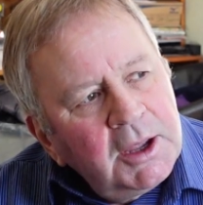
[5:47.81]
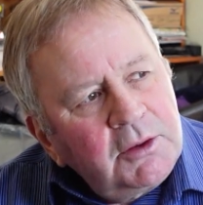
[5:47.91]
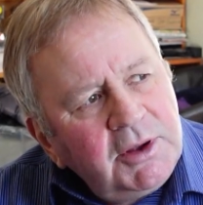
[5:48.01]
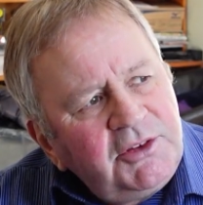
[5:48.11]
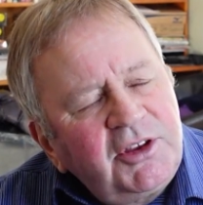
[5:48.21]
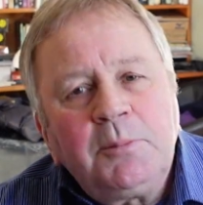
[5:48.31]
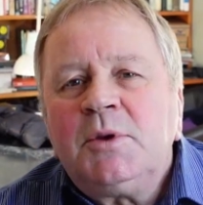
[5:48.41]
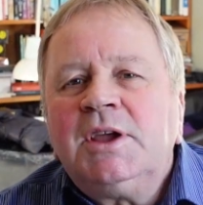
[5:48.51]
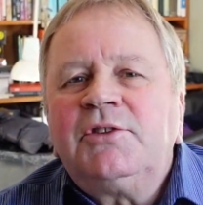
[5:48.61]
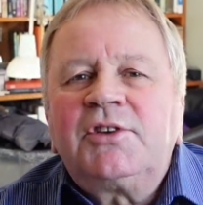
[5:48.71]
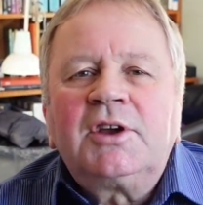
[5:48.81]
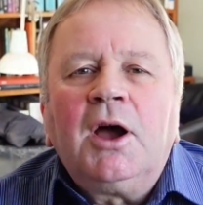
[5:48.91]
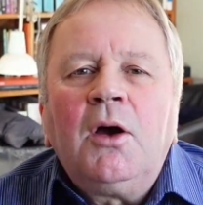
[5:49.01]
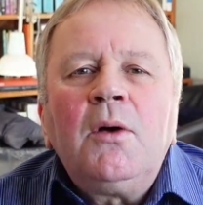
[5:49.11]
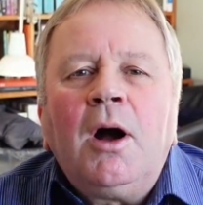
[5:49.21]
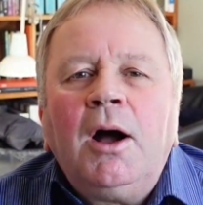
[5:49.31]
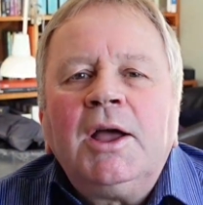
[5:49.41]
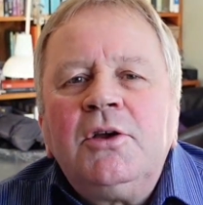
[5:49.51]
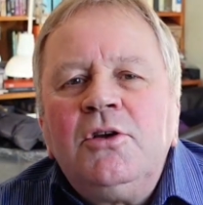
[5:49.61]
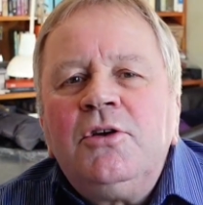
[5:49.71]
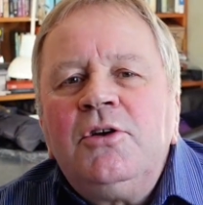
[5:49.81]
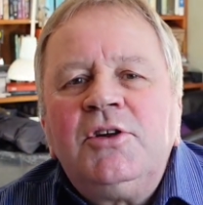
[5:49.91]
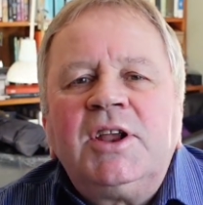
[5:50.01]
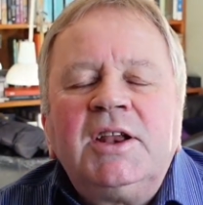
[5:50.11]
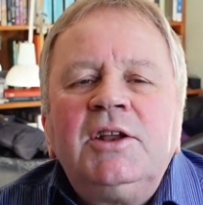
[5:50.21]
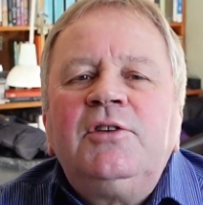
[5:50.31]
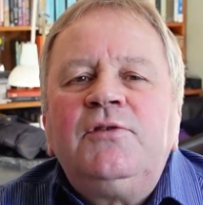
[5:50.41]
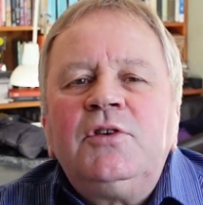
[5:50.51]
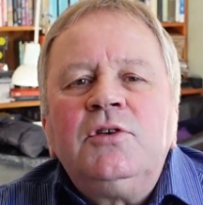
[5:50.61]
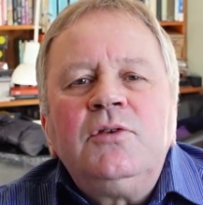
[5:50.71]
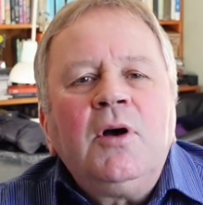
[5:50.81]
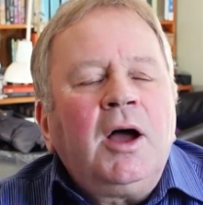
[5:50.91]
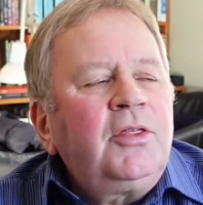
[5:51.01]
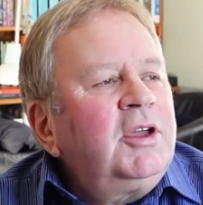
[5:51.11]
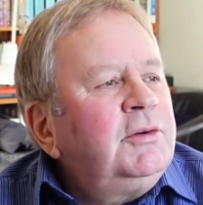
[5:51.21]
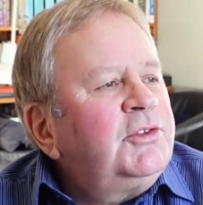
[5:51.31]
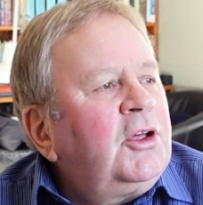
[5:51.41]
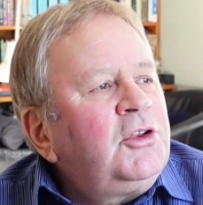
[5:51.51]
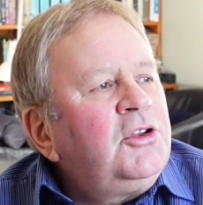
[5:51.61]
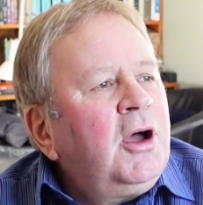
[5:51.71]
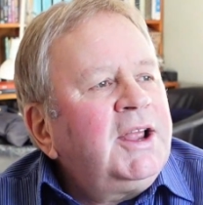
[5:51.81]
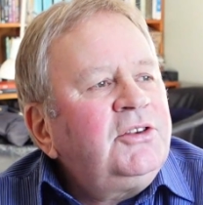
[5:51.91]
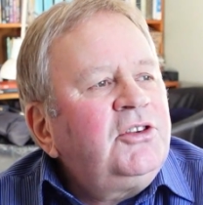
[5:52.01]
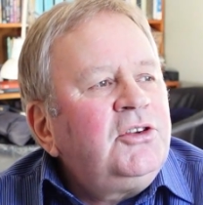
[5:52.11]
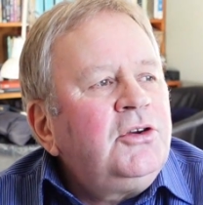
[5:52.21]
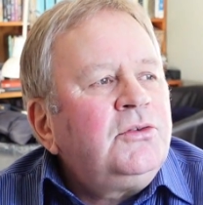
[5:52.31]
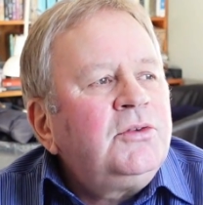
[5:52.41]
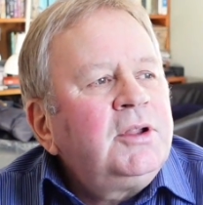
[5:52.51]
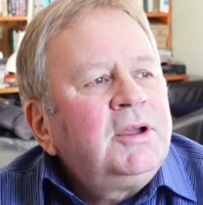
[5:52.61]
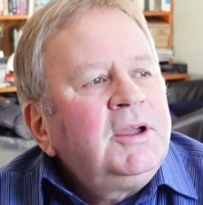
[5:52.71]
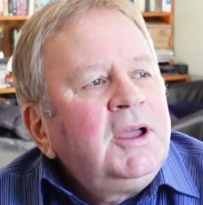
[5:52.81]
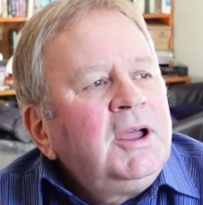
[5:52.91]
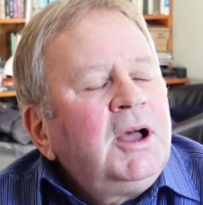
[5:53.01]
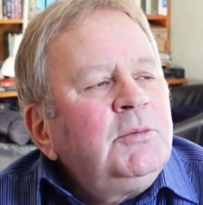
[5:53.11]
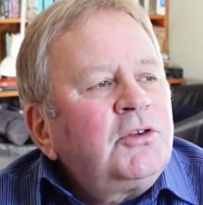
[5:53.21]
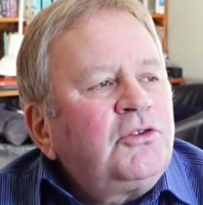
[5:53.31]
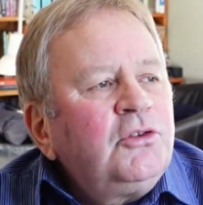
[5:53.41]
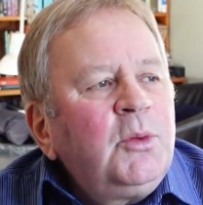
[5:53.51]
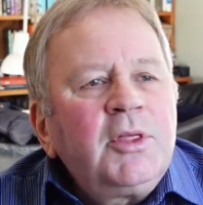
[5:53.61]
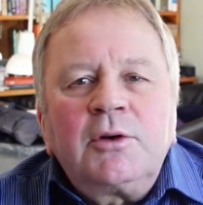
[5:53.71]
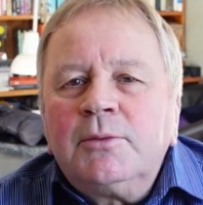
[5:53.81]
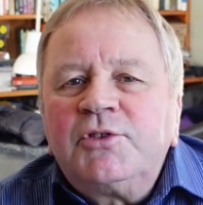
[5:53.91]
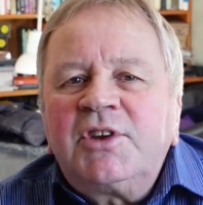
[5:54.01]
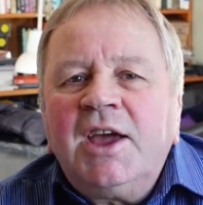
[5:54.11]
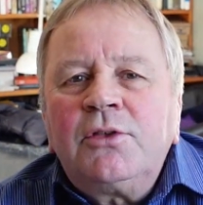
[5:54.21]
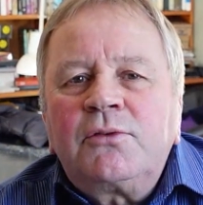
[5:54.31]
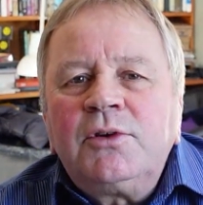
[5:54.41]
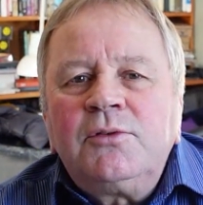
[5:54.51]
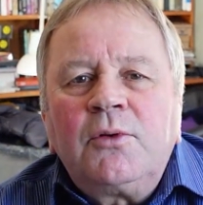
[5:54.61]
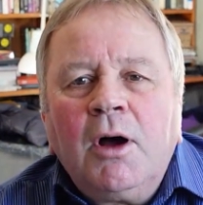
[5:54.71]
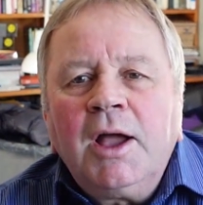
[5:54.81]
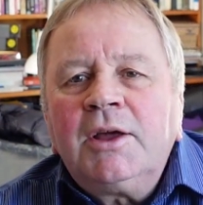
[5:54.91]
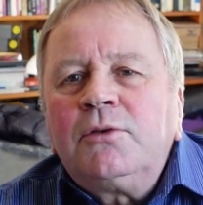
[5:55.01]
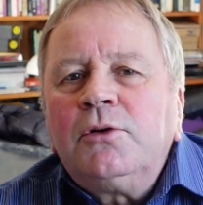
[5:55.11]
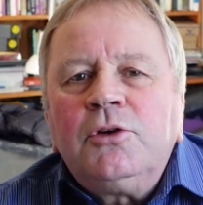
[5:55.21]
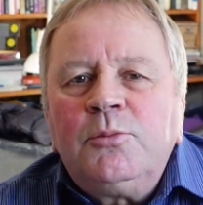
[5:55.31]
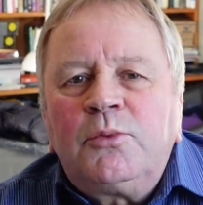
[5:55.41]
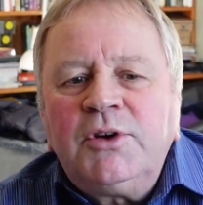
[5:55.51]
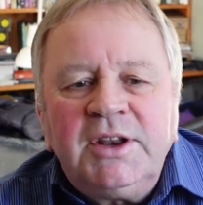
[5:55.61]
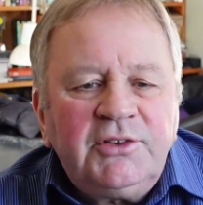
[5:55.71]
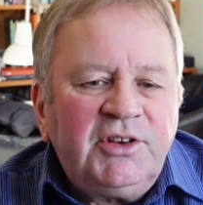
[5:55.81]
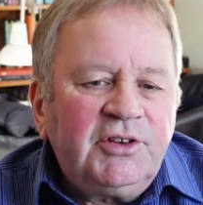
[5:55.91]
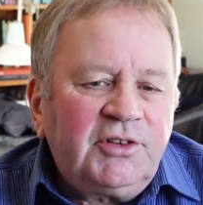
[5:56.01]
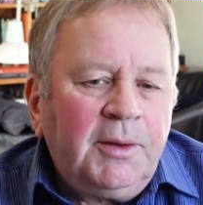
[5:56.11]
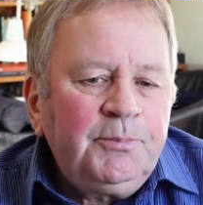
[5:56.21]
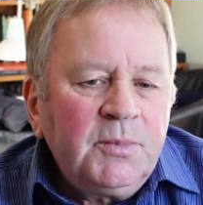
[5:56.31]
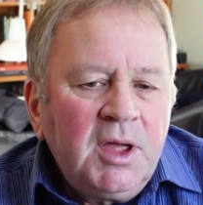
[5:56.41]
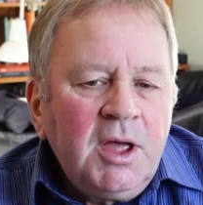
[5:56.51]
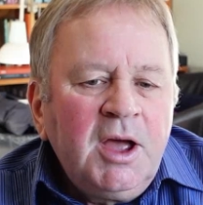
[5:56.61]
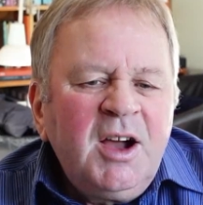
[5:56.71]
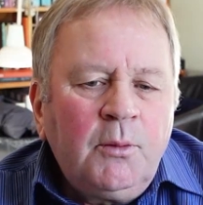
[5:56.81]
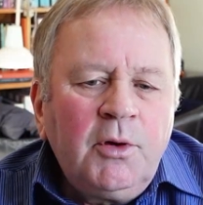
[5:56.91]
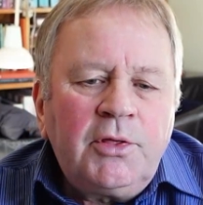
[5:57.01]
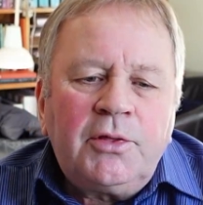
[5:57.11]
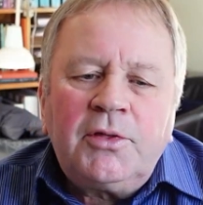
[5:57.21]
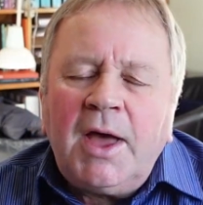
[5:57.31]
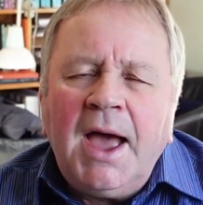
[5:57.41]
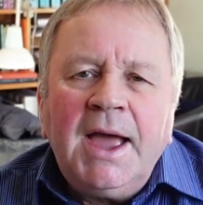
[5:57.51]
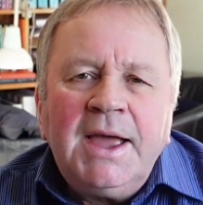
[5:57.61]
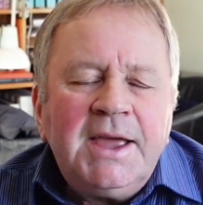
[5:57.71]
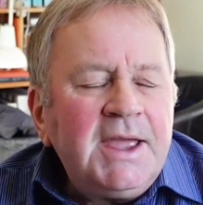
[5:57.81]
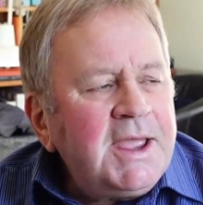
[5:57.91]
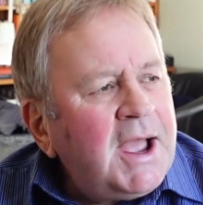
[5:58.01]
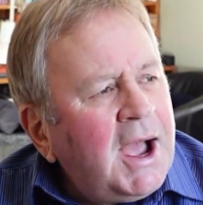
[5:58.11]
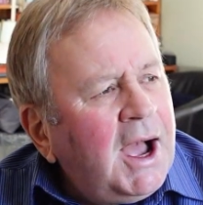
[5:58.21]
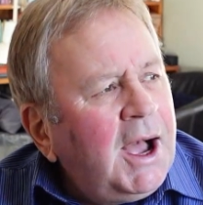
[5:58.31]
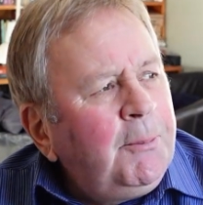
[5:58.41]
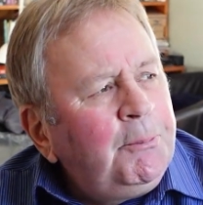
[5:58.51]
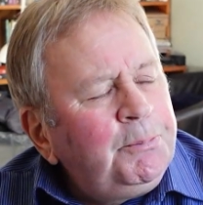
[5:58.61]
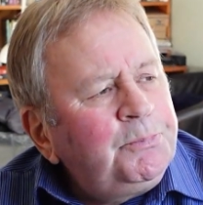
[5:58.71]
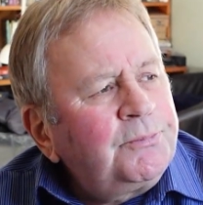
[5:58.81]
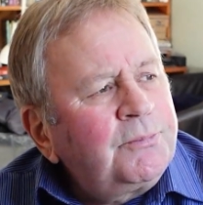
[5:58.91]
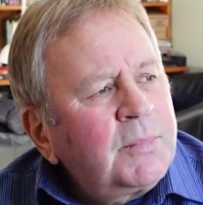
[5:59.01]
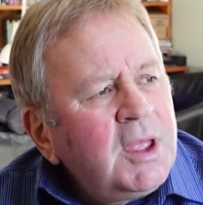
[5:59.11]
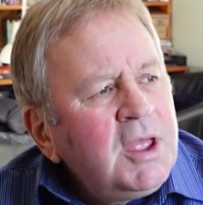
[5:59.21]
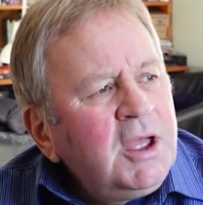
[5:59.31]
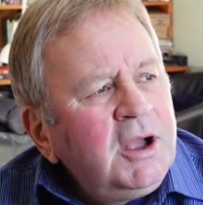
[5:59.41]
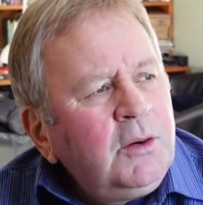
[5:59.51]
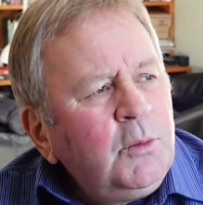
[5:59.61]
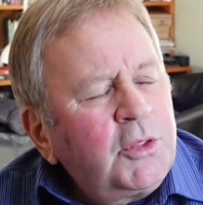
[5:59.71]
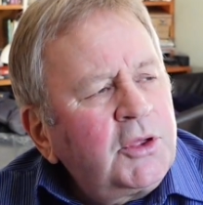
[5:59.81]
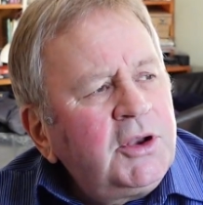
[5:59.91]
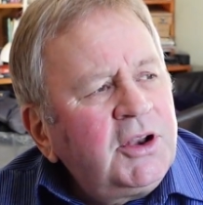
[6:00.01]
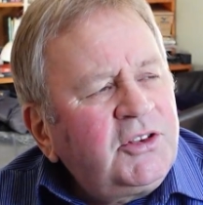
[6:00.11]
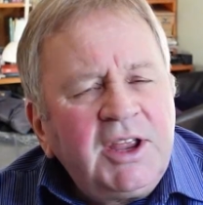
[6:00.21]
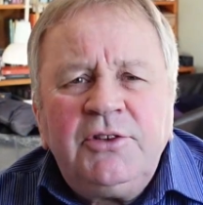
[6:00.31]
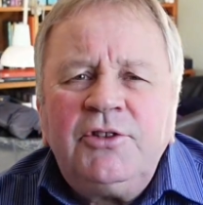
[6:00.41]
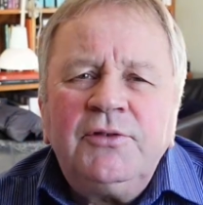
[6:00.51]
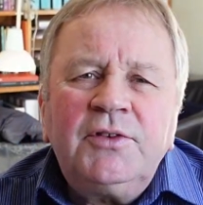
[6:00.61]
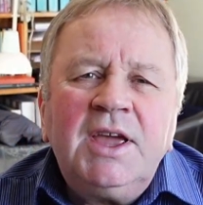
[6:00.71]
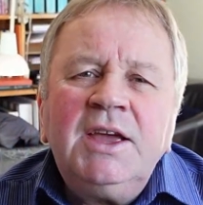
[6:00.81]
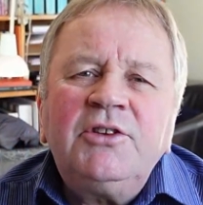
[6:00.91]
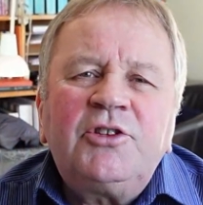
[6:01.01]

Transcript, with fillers: Quite some years ago, I heard an interview, I think it was on 9 to Noon. I'm not sure whether it was Kathryn Ryan or her predecessor, with a um, with an intensive care